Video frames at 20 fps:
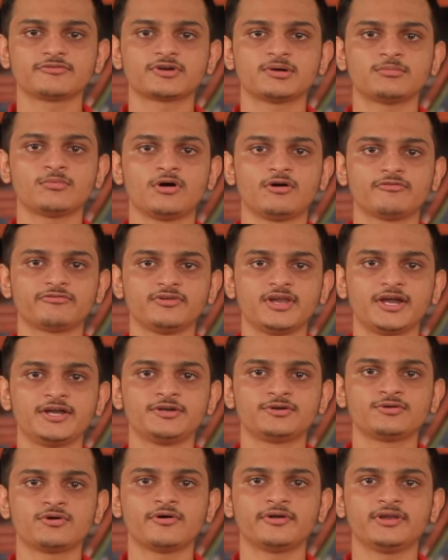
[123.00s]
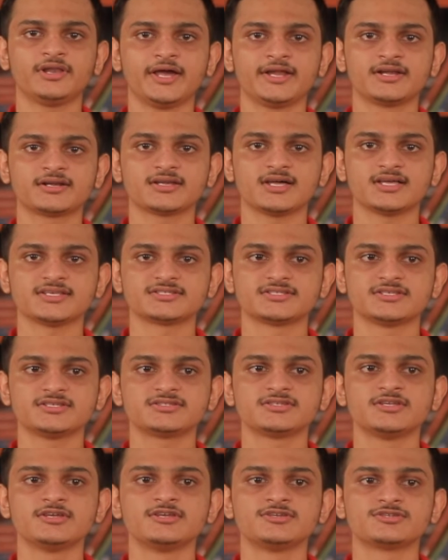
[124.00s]
from offline to online
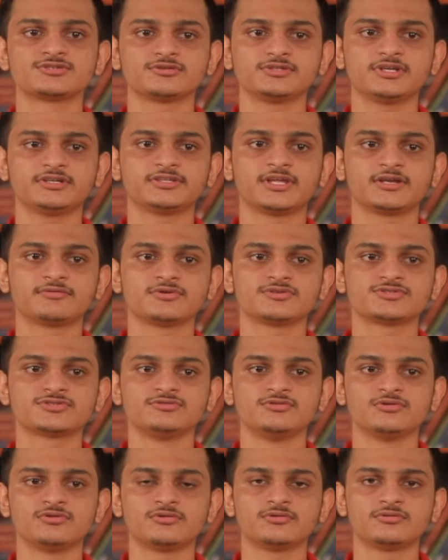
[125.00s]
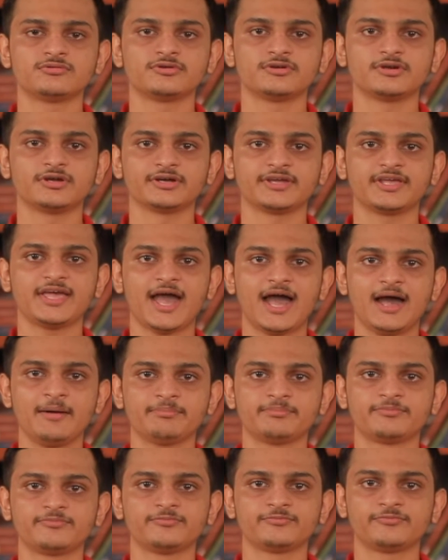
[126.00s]
classes, so that there was no
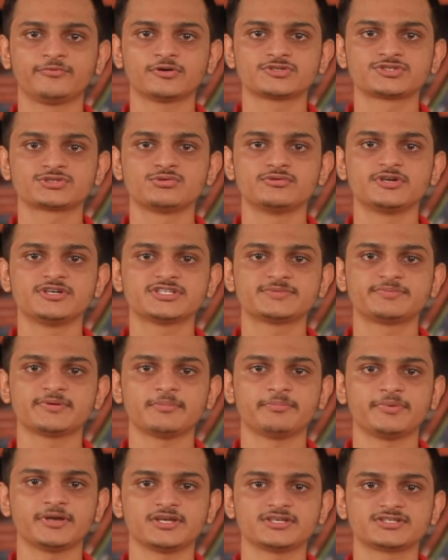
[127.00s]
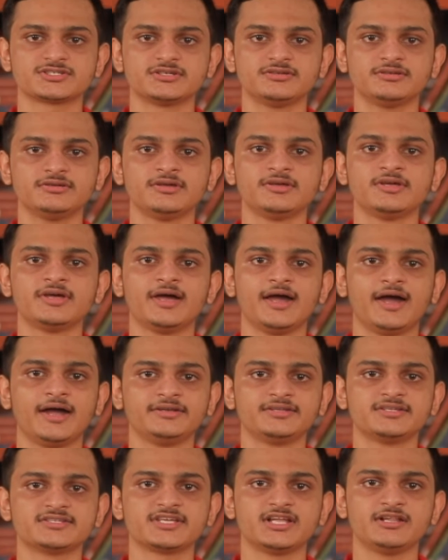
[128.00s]
gap for students' preparation,
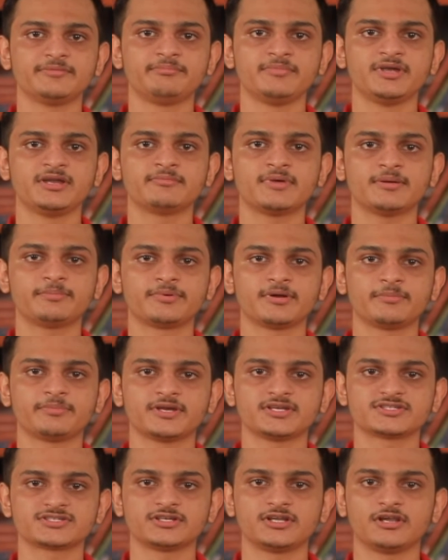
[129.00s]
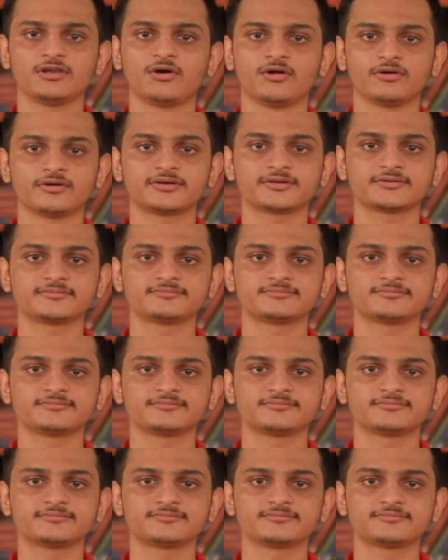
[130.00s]
and this helped me in my preparation a lot.